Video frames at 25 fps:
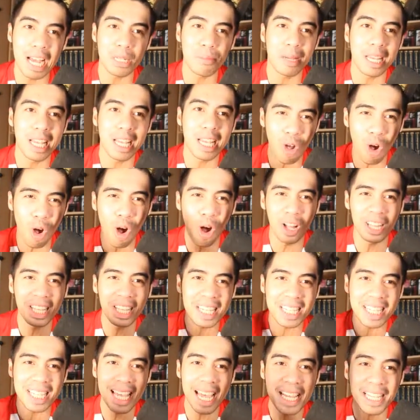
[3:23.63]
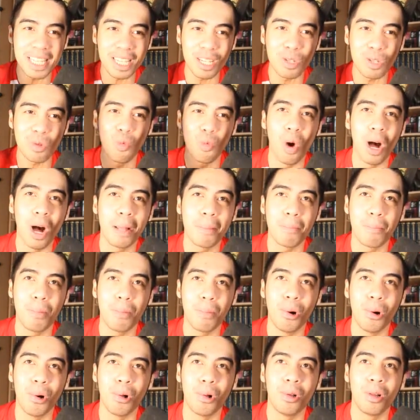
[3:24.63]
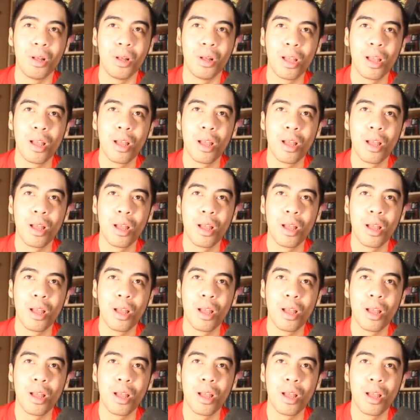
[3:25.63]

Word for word: because all it takes is one pull